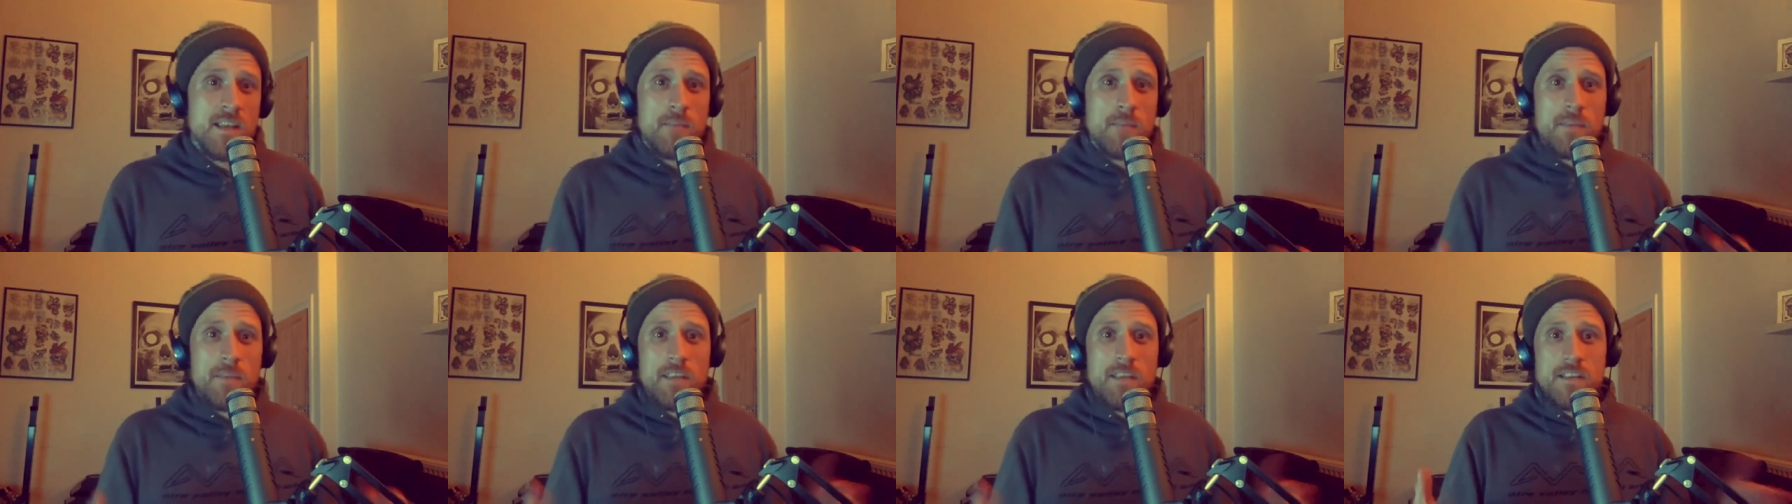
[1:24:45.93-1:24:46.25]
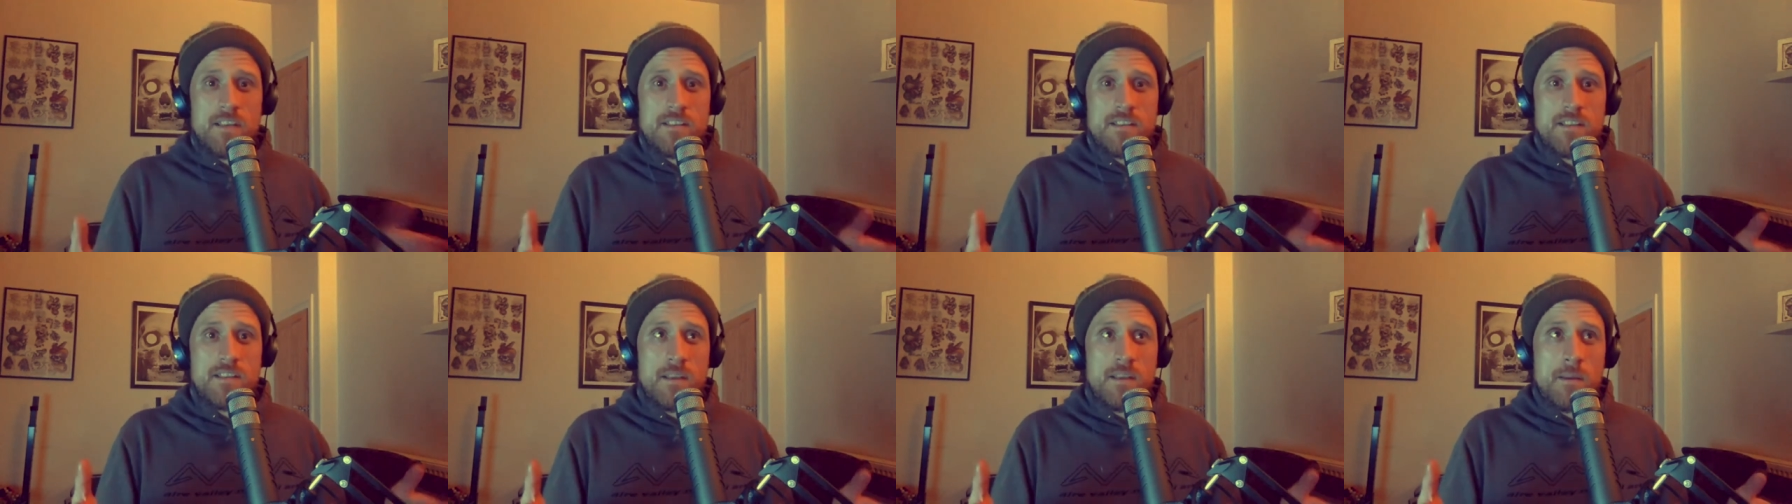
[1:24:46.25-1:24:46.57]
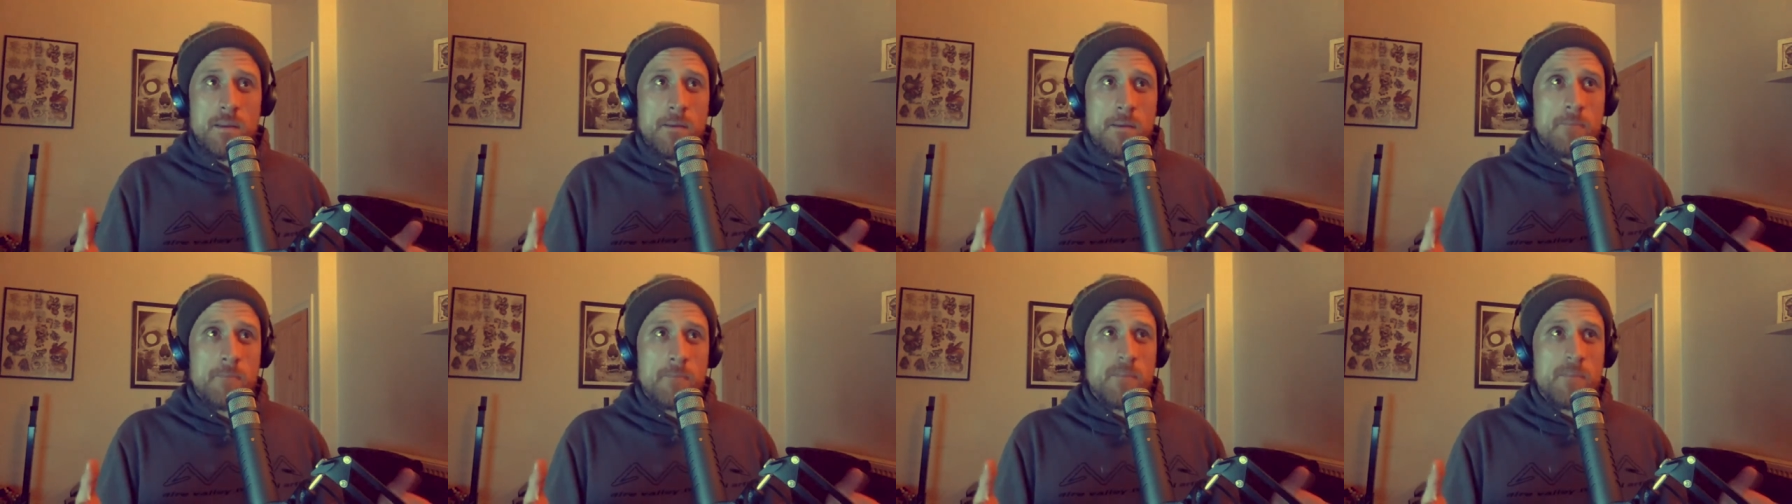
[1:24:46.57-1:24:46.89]
because
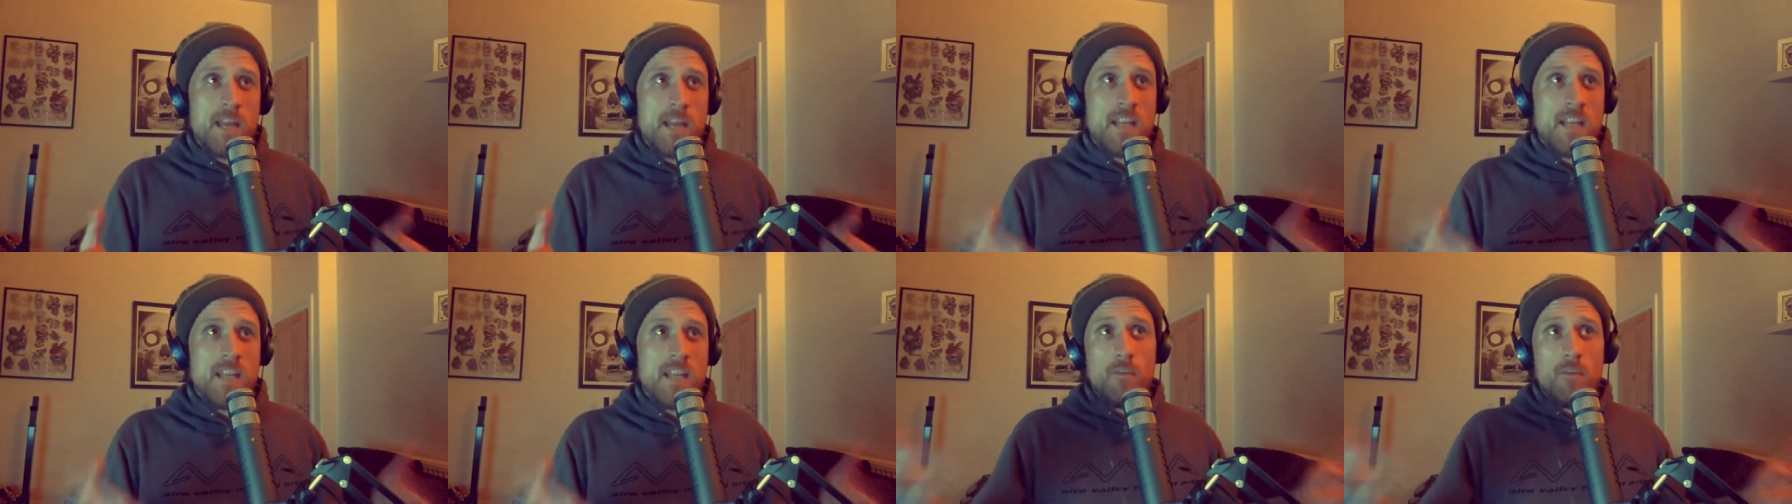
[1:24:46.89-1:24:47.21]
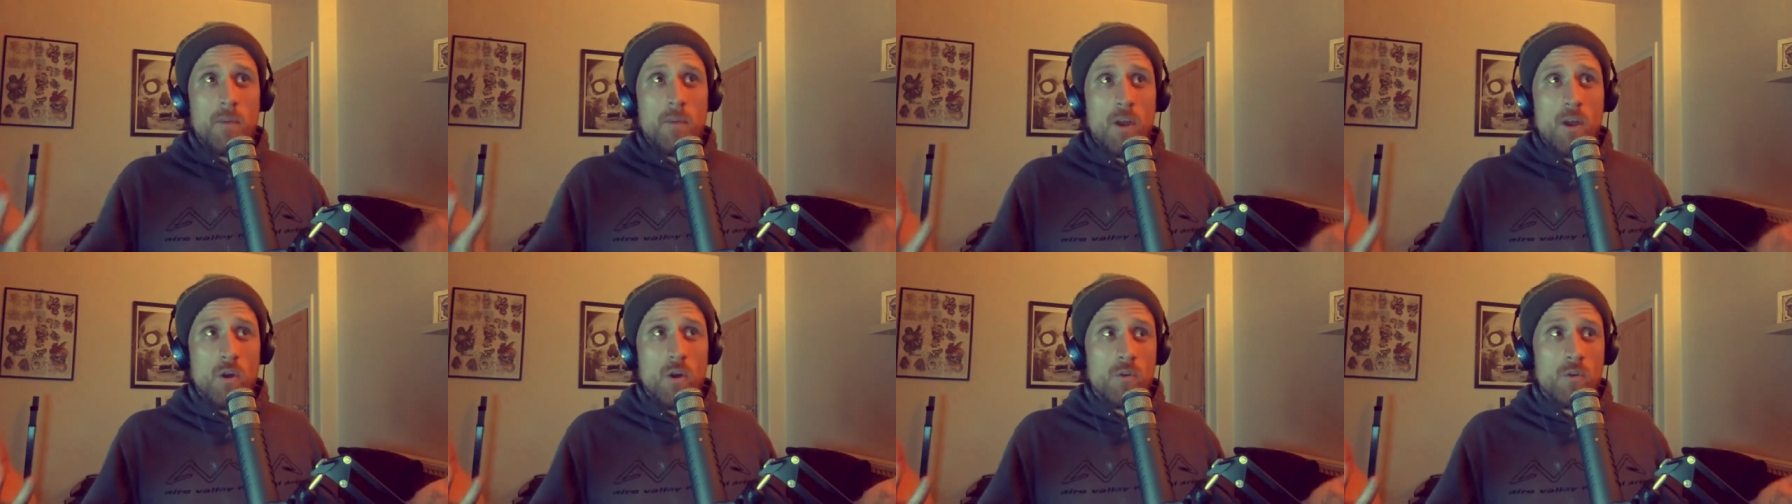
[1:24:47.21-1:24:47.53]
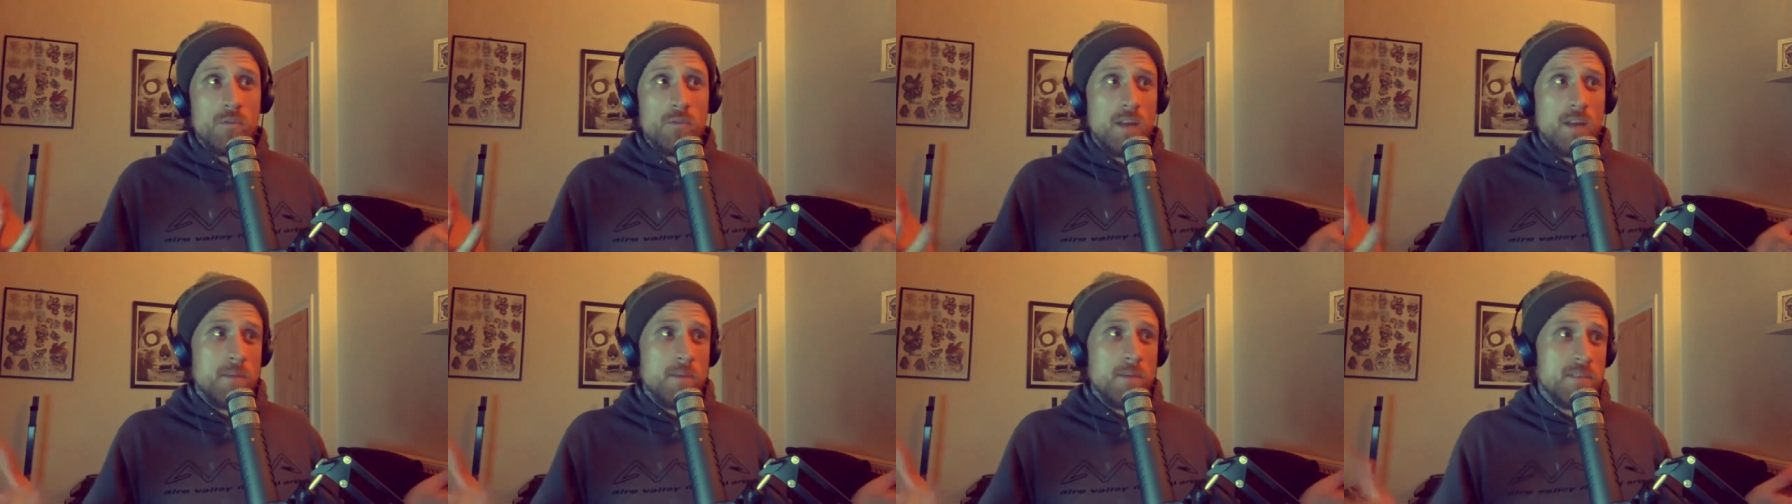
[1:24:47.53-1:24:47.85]
I live on my
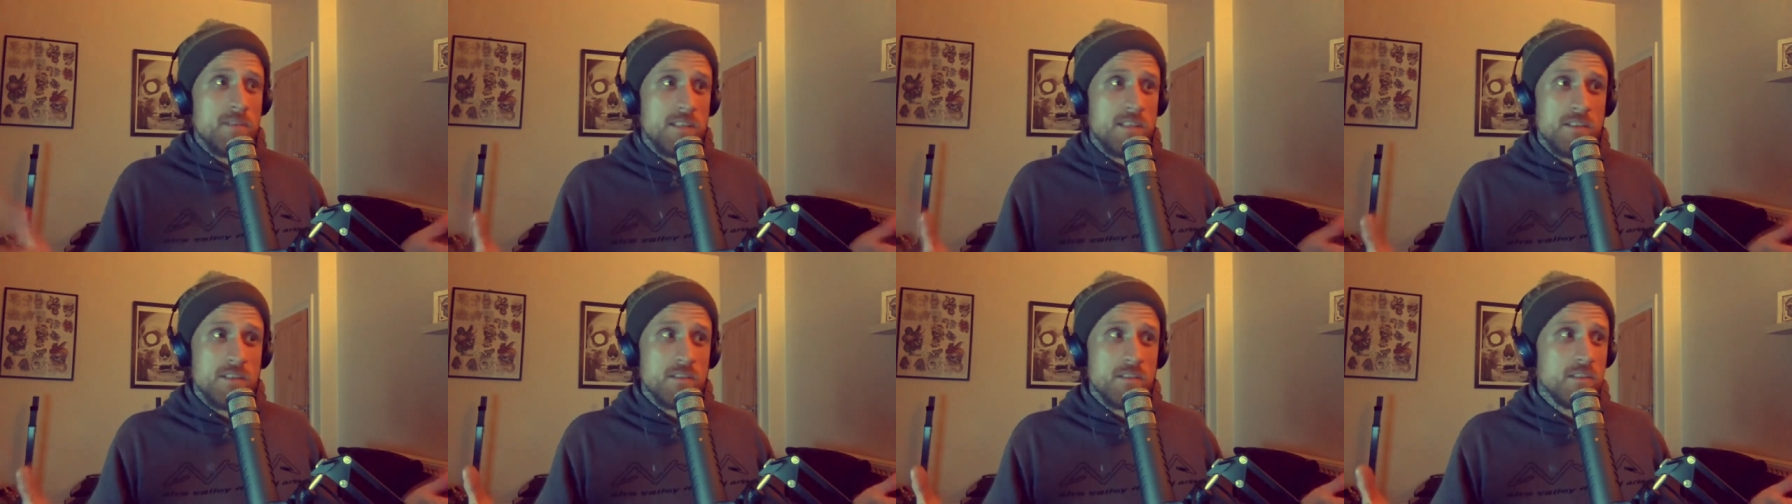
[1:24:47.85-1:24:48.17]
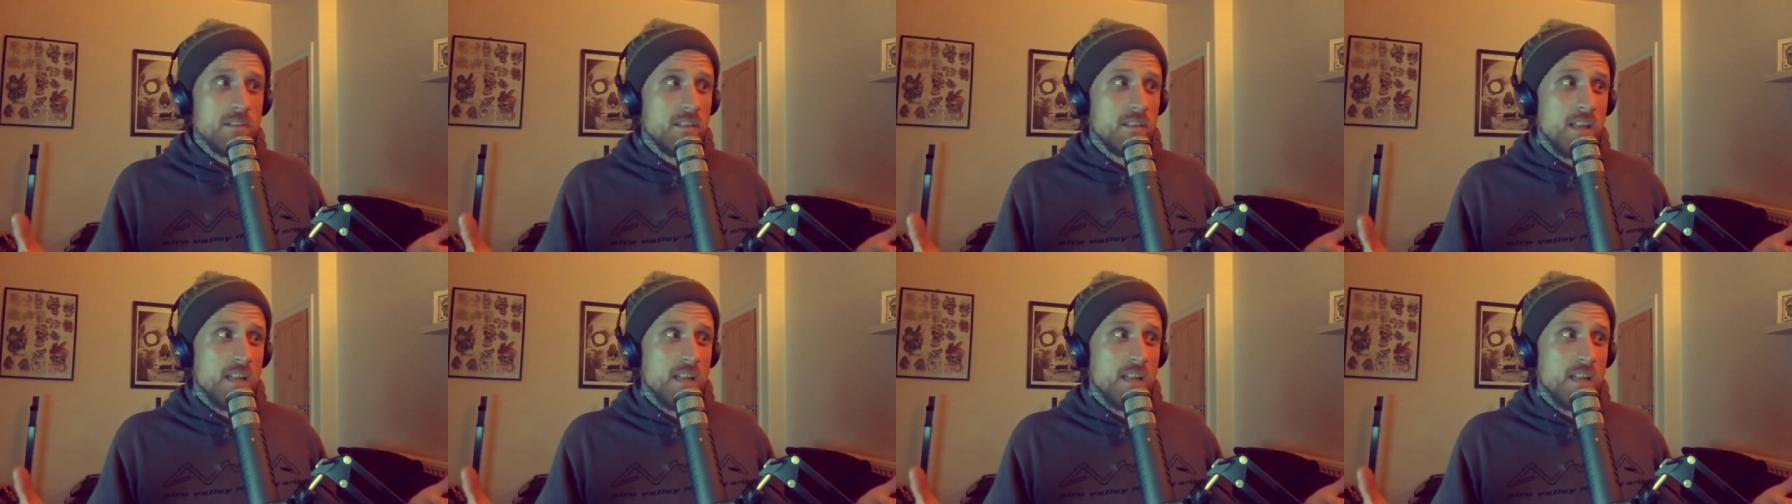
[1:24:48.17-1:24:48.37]
own. I'm single.